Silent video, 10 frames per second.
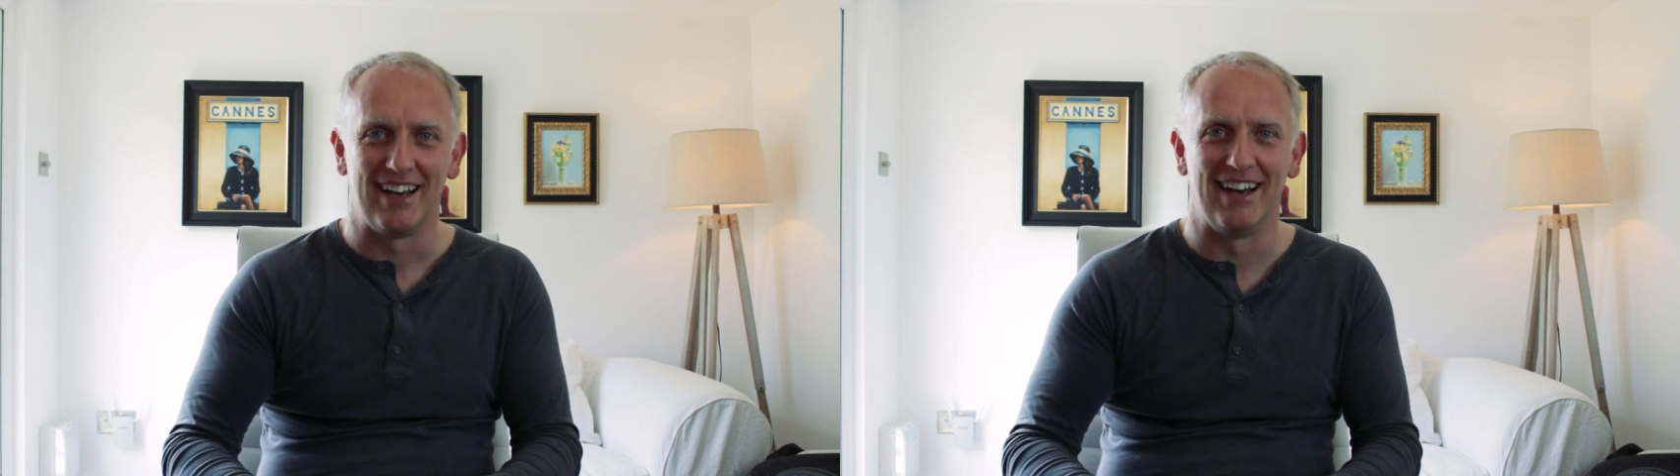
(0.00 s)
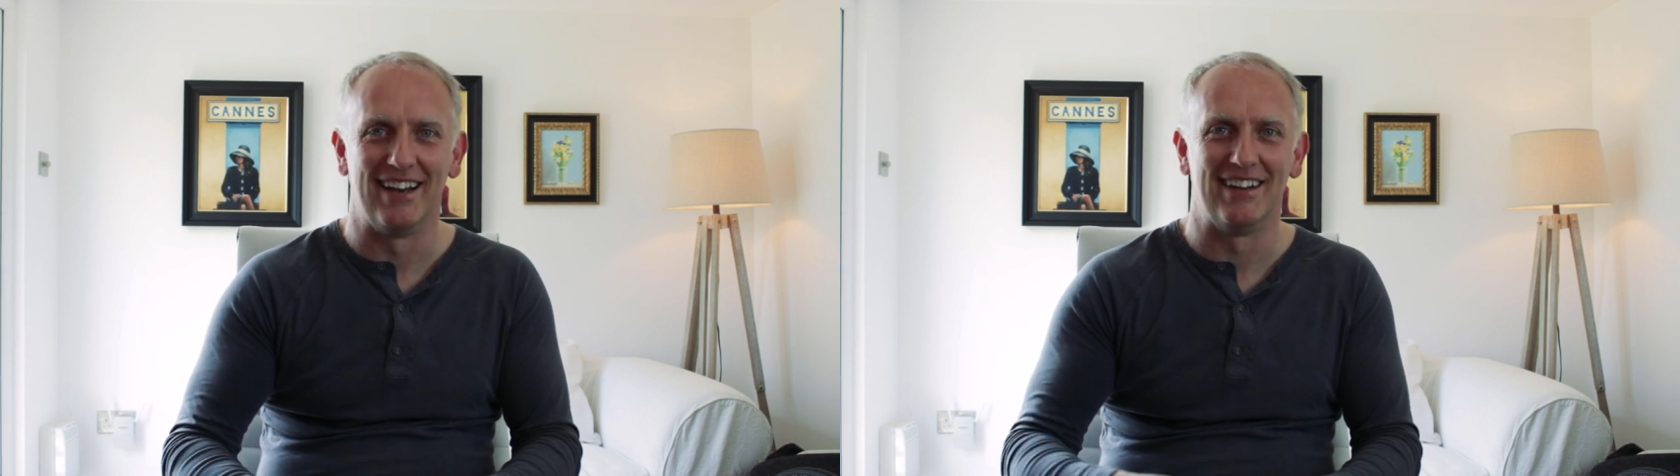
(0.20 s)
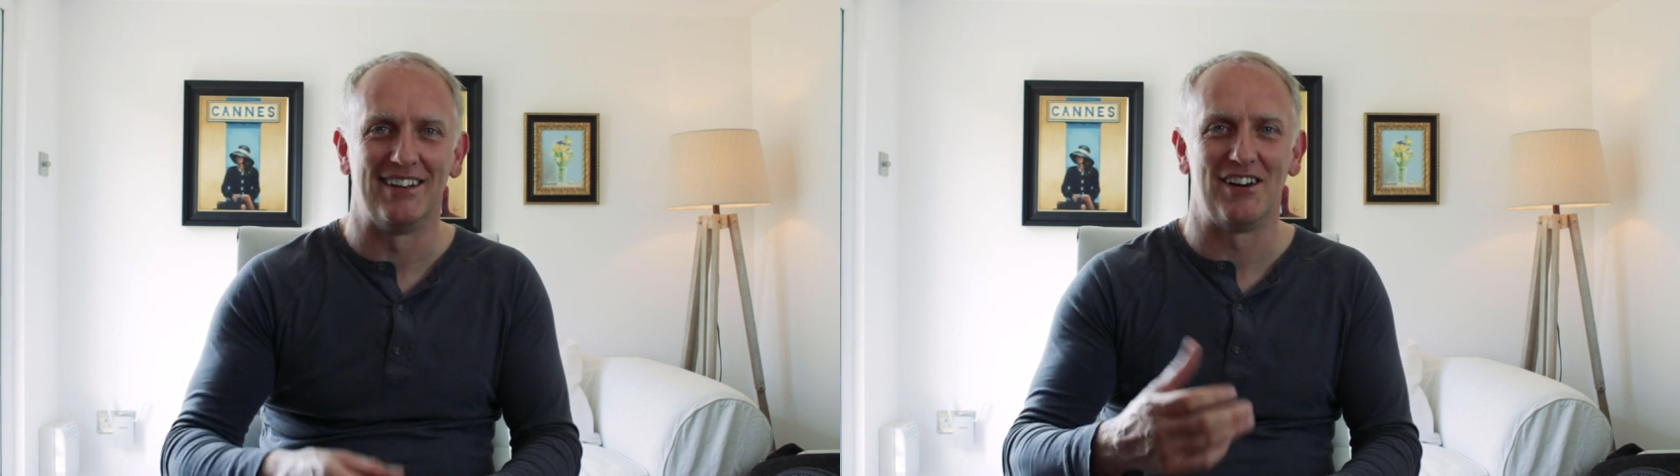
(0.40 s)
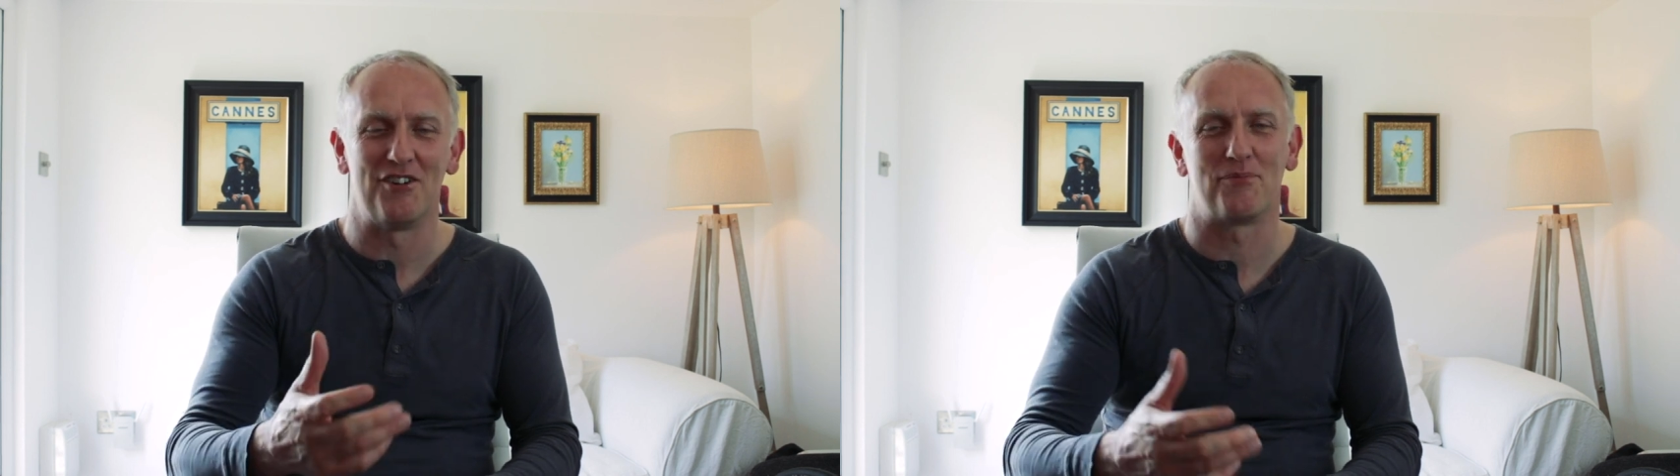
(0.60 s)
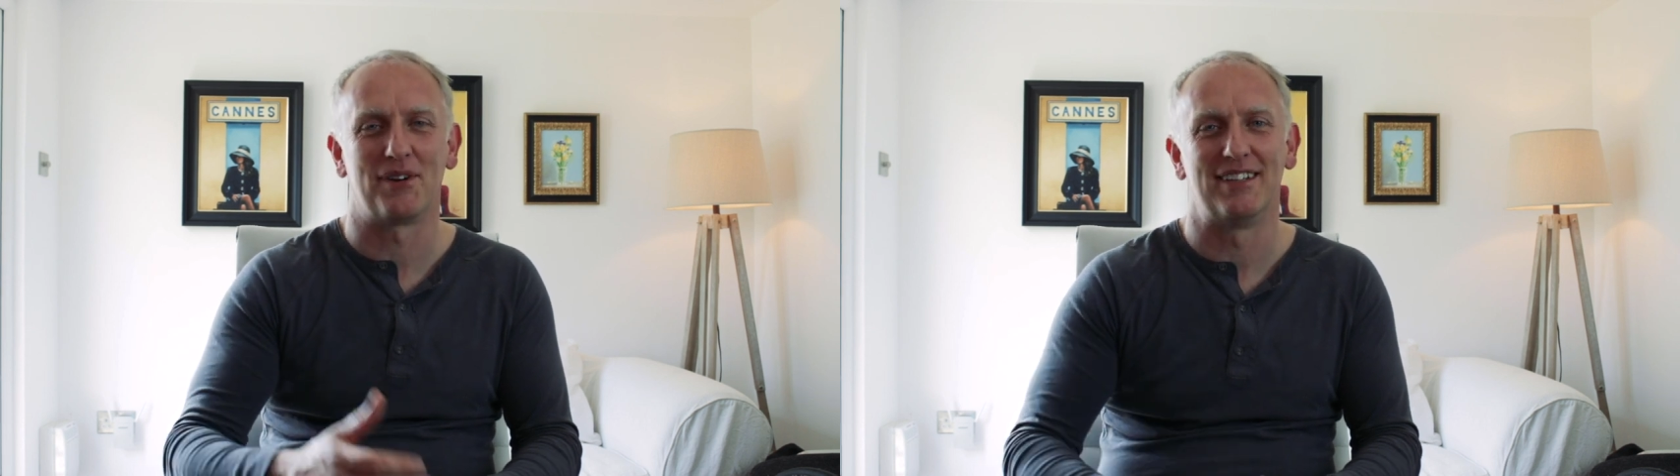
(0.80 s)

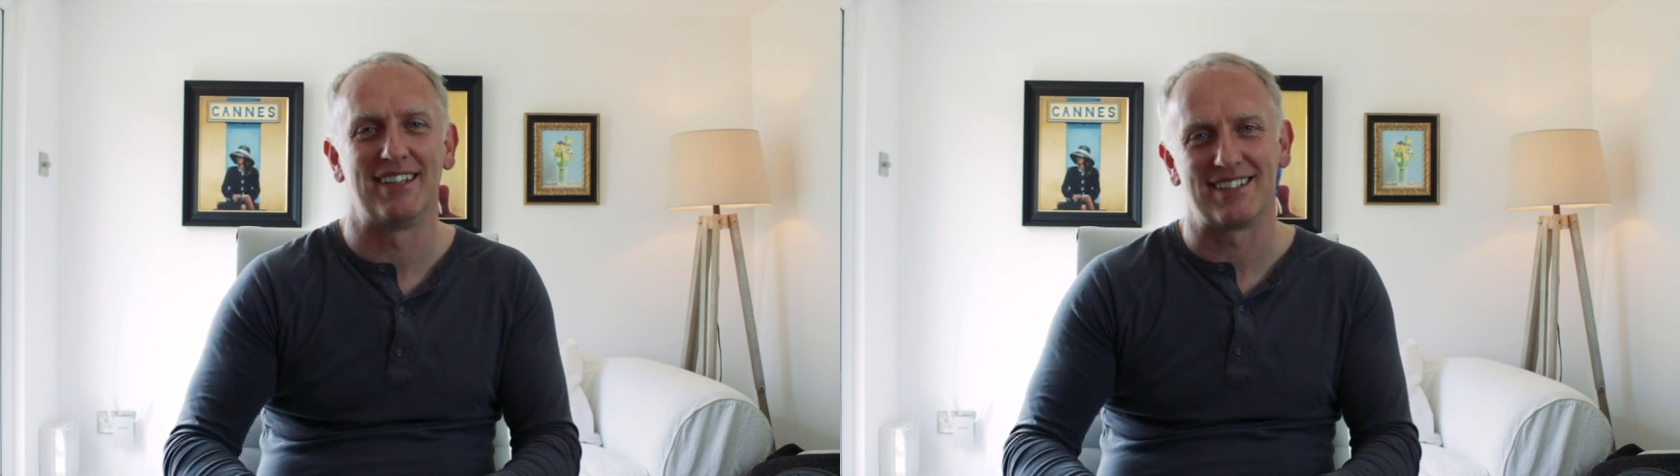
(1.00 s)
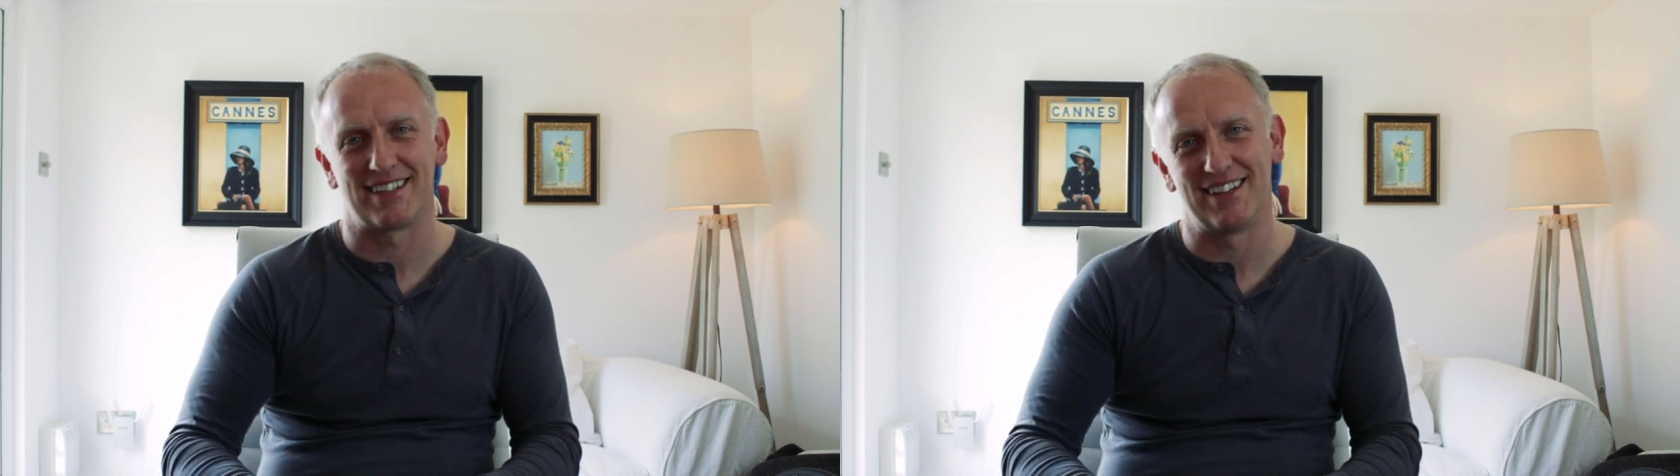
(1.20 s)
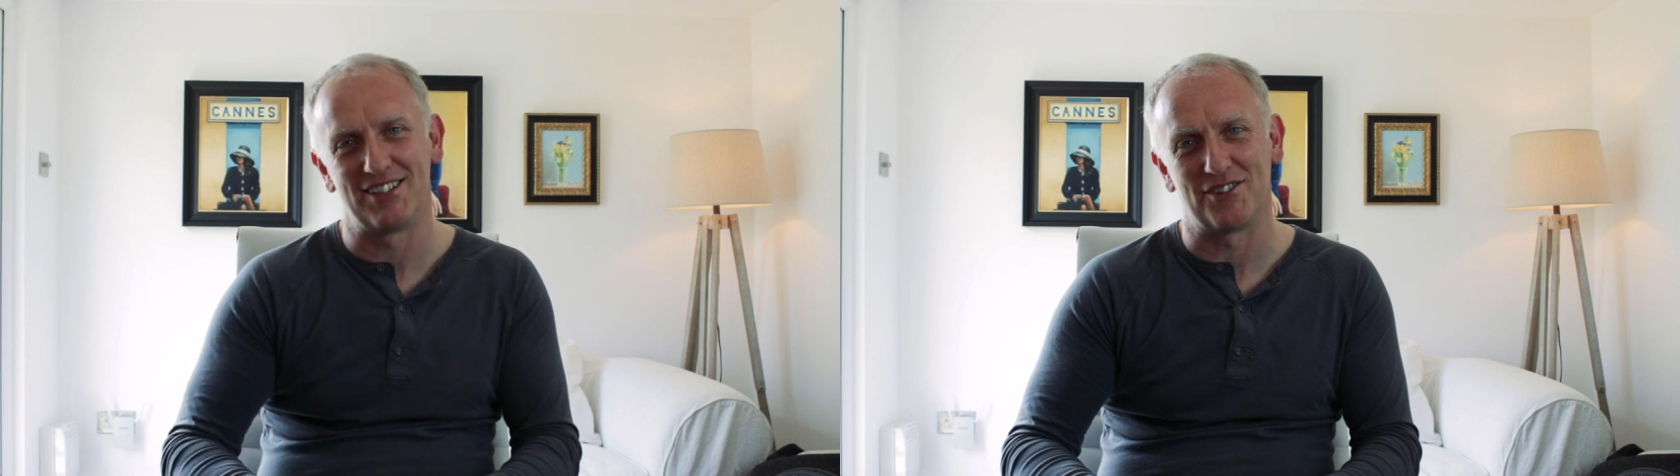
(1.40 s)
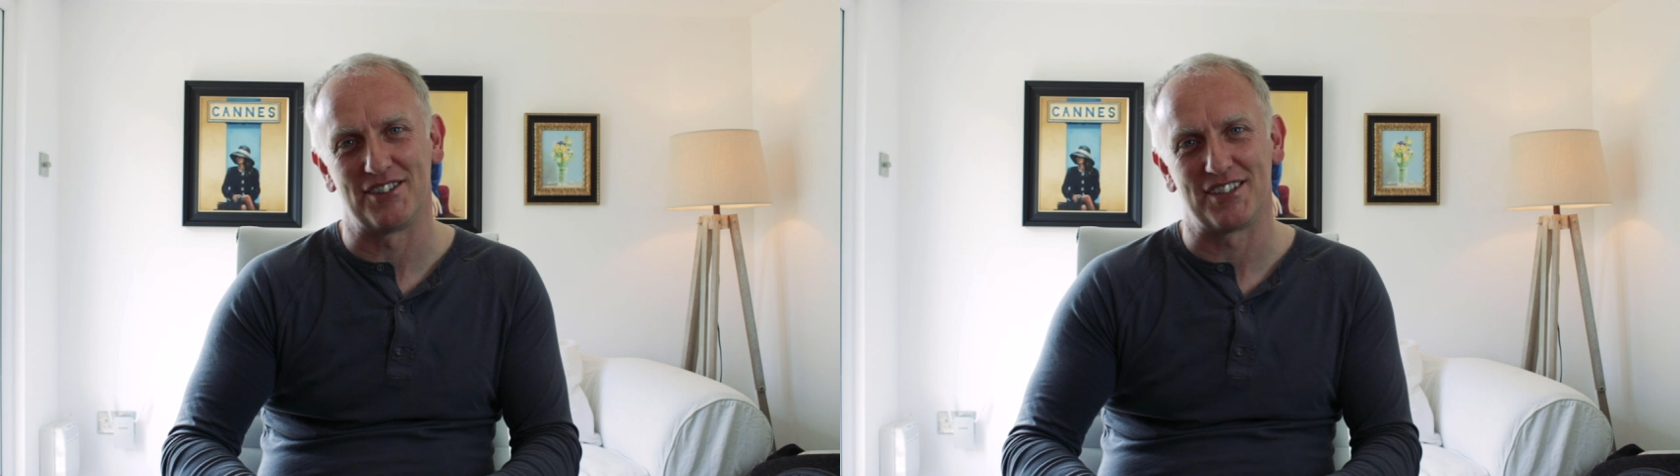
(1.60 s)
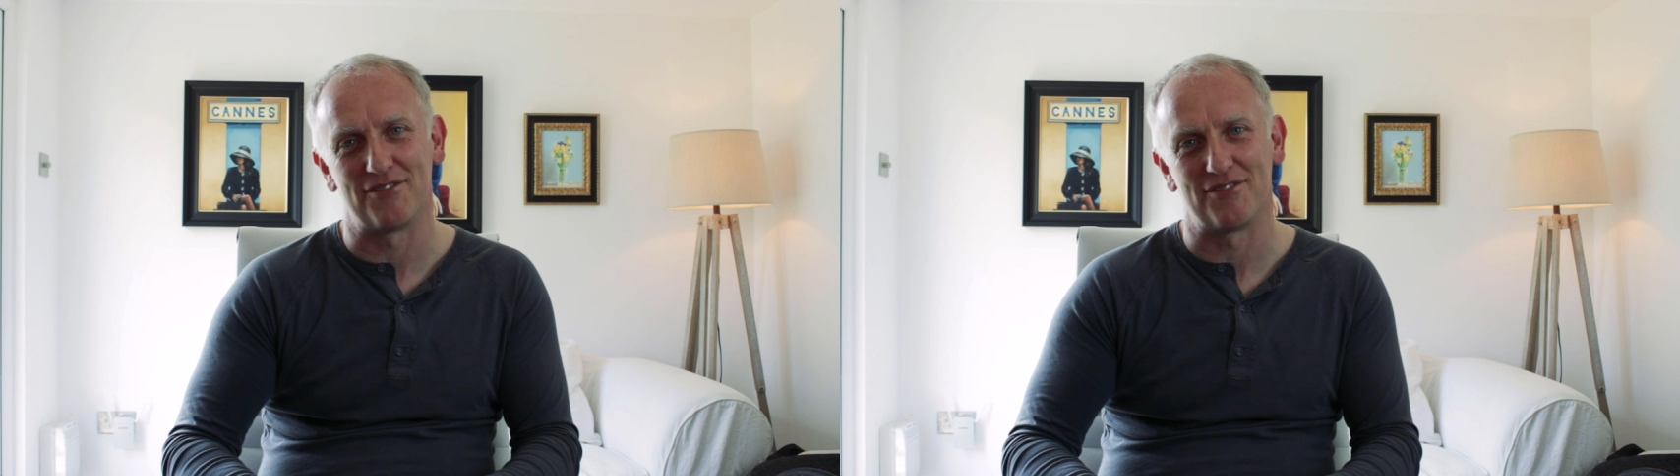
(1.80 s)
Uh, I hope Lisa enjoys